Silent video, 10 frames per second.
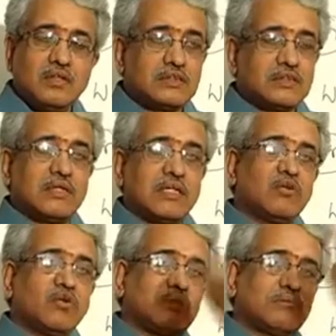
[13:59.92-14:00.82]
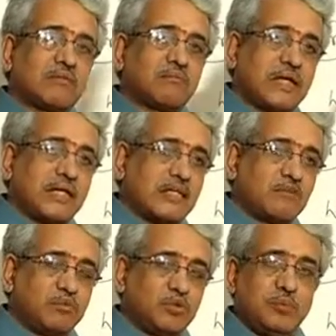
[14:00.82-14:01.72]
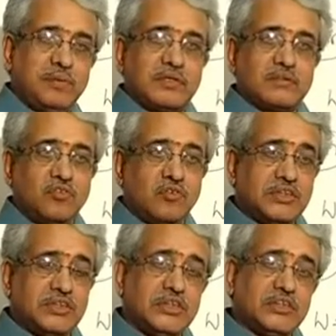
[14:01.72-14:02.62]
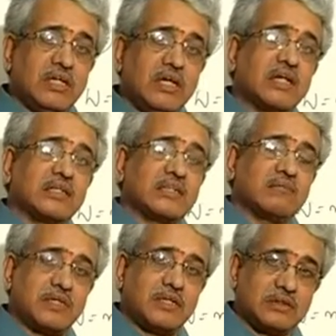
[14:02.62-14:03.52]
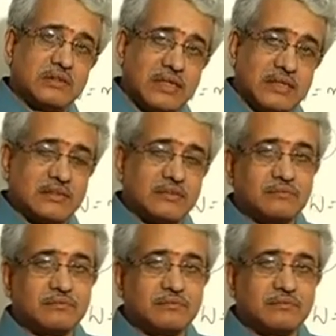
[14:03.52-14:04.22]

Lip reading: Similarly, you go to some other planet like Jupiter, where G is very large compared to that earth.